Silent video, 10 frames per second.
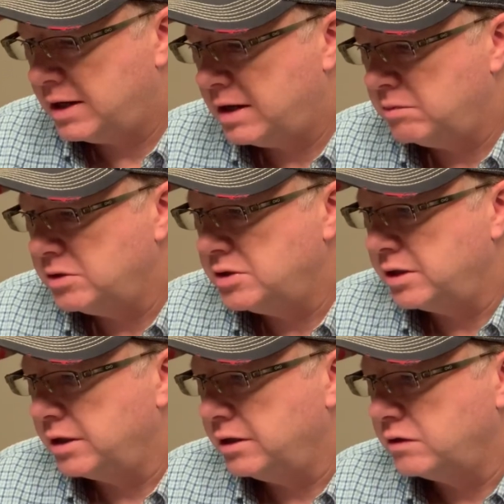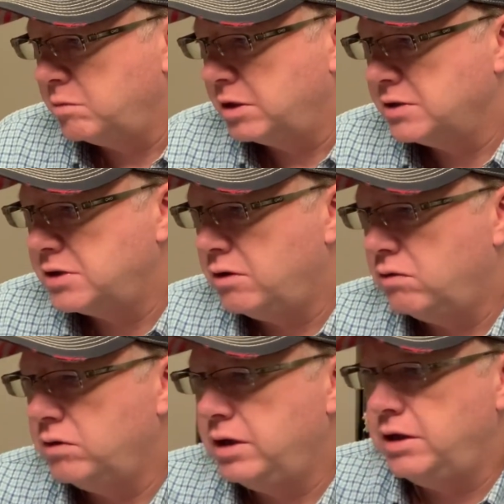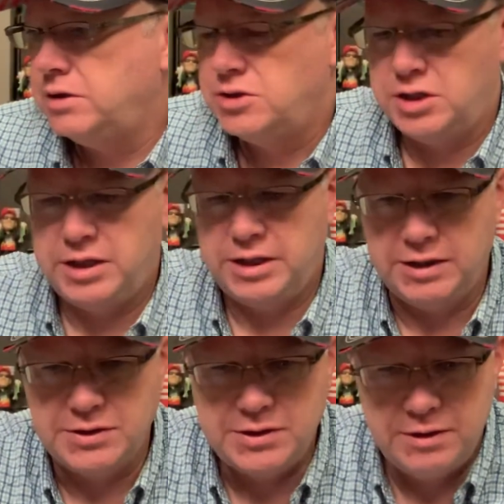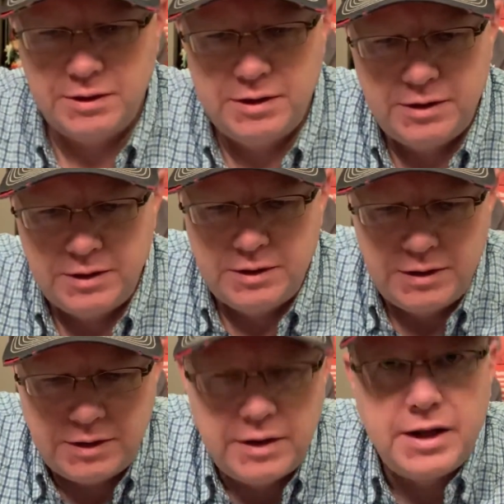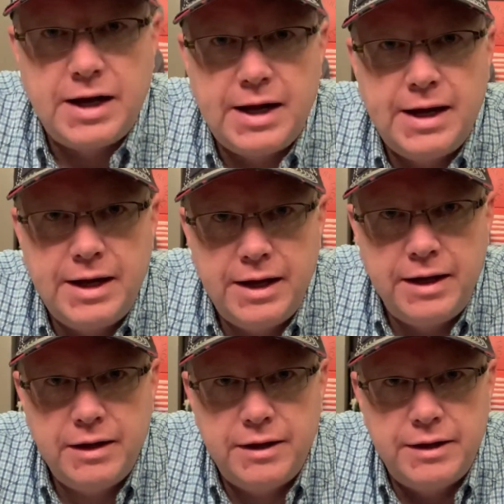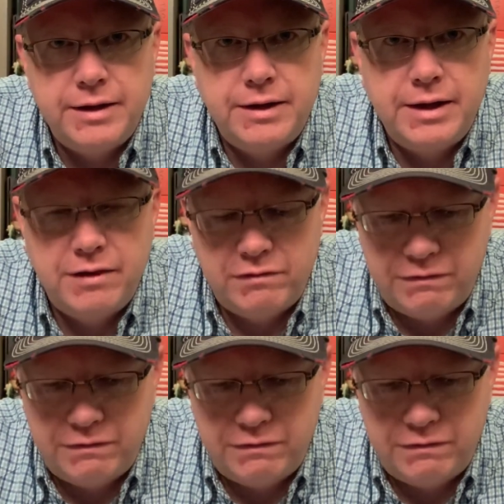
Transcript: Hybrid Jig is, because the only jigs that I have